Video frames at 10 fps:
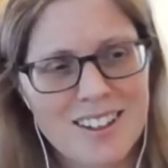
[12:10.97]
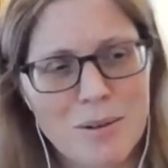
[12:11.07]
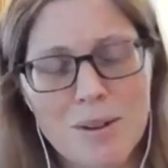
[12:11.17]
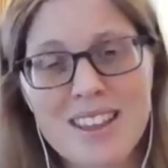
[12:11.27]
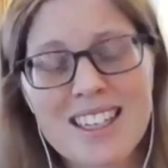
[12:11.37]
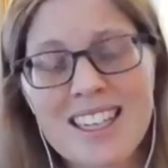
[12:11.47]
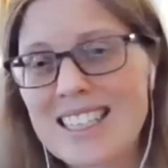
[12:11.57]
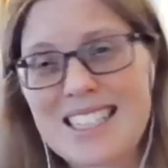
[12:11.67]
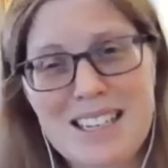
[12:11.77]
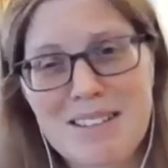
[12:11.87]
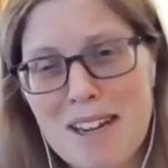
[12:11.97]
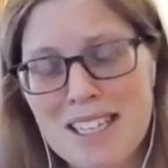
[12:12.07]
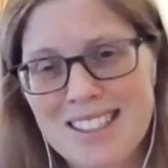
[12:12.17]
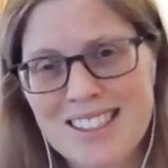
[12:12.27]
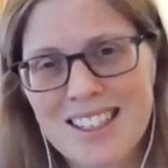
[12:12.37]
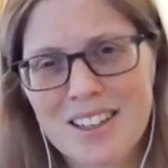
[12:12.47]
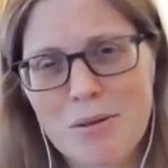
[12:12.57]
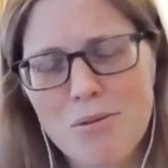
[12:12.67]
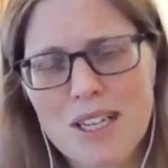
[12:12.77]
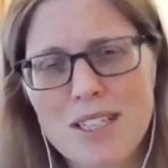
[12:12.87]
With Nicodemus,
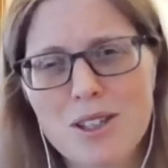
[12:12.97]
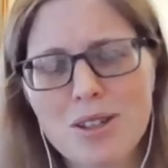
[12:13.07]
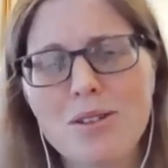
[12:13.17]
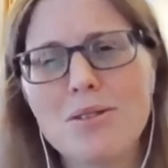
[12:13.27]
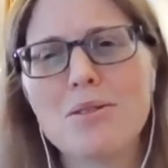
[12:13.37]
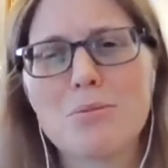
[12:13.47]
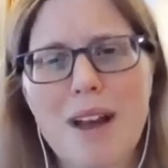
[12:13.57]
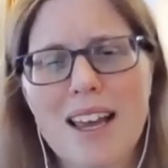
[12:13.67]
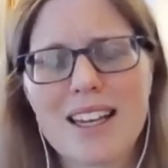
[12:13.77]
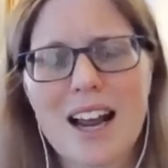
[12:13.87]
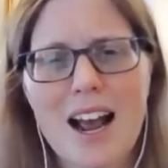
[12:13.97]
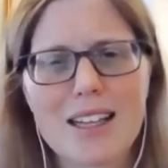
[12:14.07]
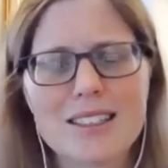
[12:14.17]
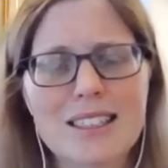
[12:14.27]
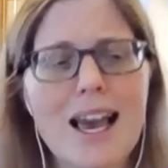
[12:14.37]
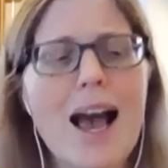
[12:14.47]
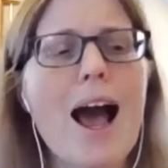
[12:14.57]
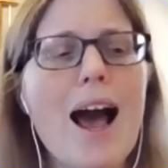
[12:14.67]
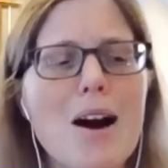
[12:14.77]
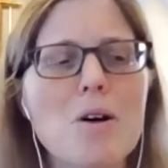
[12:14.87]
we too might ask,
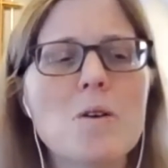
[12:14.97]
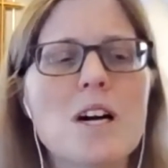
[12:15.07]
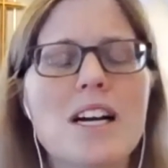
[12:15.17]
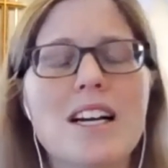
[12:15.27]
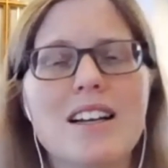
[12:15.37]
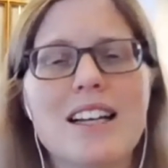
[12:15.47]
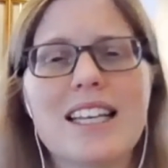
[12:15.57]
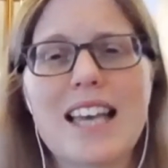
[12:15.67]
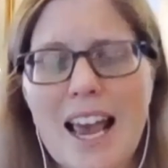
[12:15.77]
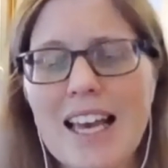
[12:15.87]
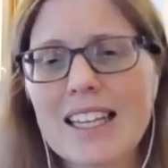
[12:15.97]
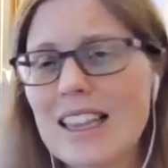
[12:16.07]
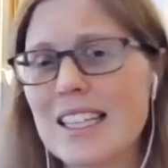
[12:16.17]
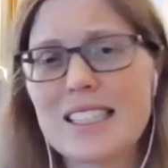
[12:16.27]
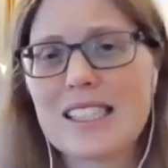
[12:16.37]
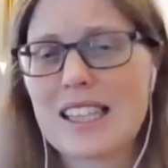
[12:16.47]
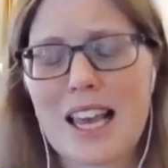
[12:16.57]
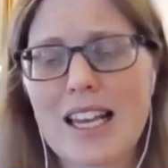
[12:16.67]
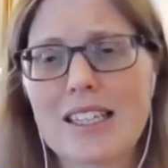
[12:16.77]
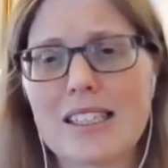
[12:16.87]
how can these
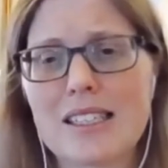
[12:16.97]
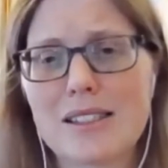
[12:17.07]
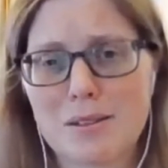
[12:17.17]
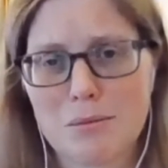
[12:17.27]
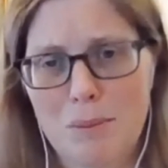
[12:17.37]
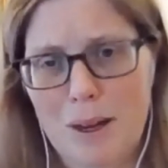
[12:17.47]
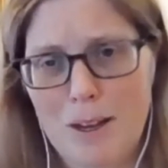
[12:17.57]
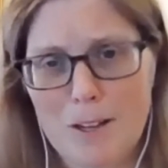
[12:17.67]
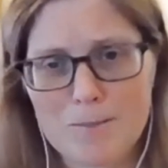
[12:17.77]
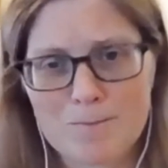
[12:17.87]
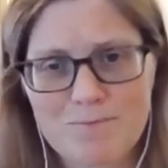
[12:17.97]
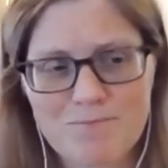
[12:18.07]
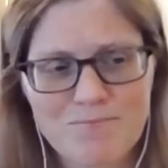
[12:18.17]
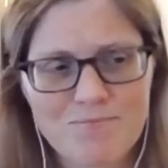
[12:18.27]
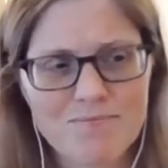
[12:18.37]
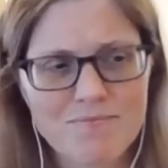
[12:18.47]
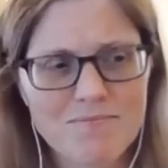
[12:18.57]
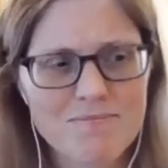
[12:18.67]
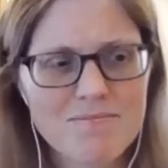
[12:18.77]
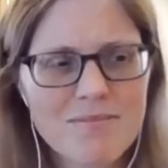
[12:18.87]
things be?
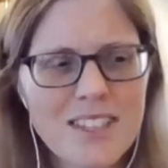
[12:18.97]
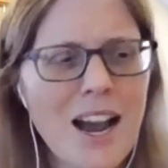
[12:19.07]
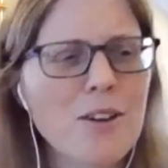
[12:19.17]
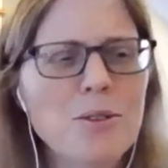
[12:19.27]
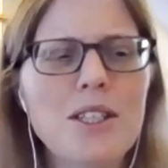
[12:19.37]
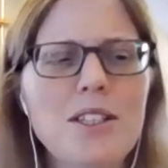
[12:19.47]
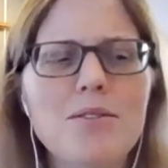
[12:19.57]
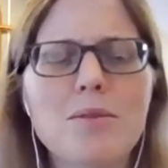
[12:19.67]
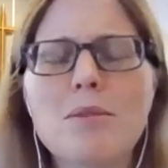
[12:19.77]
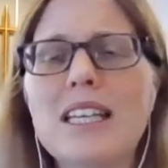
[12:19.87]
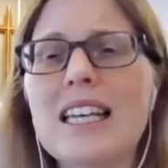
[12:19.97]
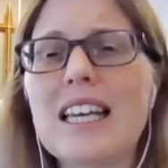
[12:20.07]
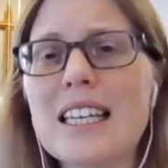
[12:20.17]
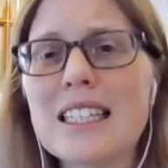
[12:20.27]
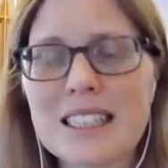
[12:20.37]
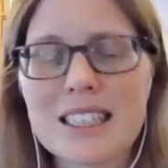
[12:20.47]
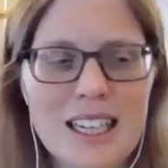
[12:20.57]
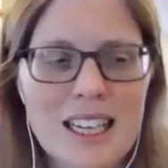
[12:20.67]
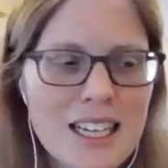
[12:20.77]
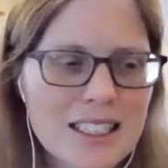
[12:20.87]
How do we even begin
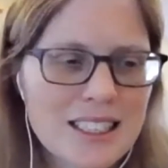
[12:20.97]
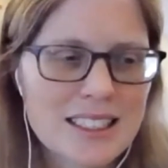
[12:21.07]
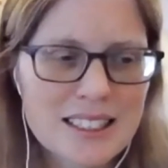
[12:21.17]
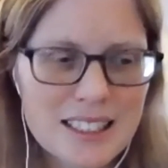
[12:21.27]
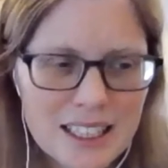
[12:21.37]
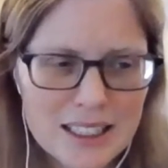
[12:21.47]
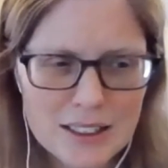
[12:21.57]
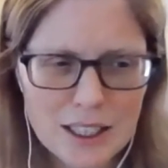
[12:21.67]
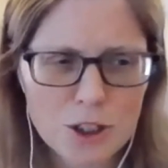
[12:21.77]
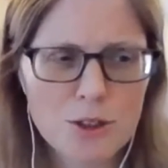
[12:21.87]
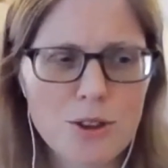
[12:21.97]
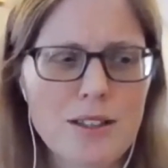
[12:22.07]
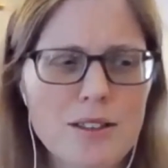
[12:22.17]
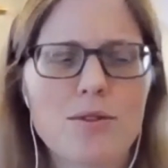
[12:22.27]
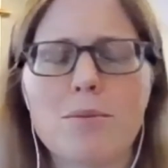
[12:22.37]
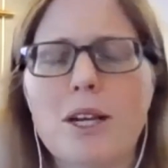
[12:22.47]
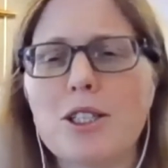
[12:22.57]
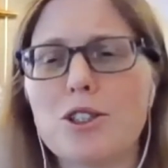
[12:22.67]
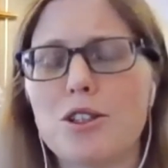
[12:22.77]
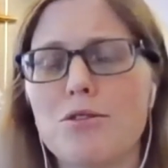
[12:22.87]
to seek such
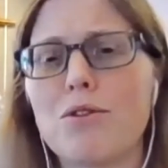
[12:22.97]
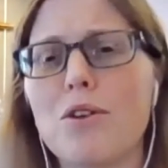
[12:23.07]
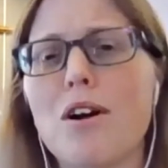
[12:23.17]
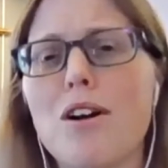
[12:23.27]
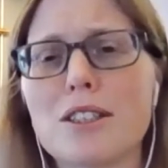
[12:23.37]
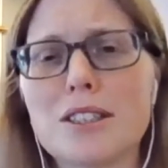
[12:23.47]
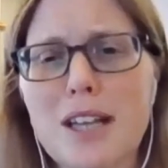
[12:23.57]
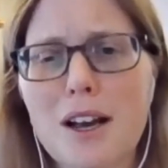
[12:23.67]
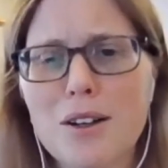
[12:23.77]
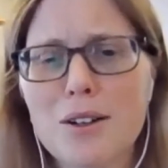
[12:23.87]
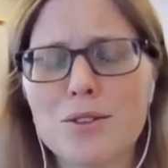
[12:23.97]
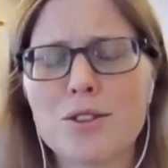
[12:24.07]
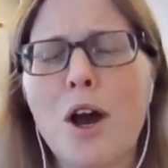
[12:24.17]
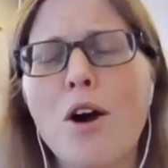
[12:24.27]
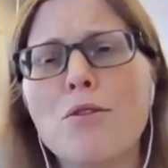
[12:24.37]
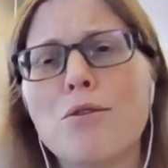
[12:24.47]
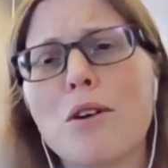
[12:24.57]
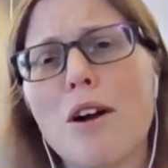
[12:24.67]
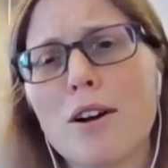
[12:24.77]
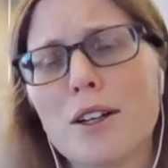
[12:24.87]
transformation for ourselves,
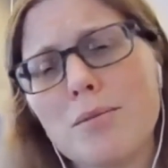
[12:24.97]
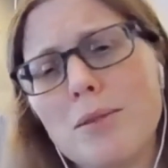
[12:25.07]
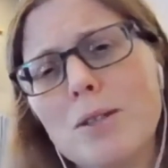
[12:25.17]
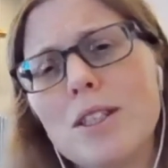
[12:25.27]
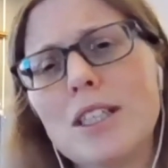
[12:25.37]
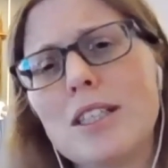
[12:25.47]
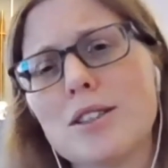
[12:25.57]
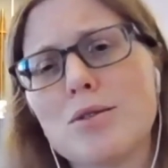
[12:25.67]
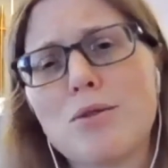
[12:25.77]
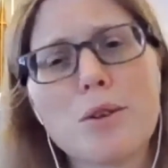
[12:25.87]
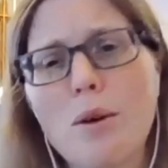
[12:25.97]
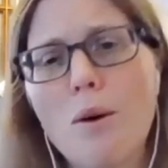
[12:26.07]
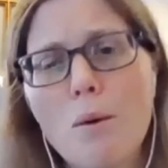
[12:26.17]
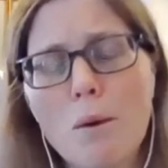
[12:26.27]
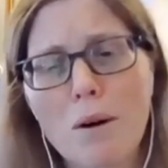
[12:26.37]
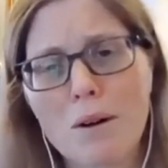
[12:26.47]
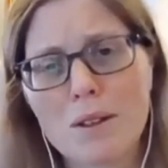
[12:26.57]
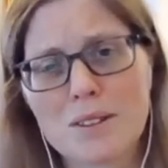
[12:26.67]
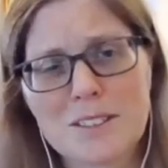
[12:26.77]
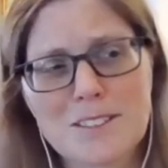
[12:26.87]
for our communities, for the whole
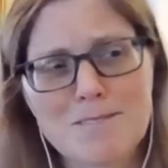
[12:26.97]
world?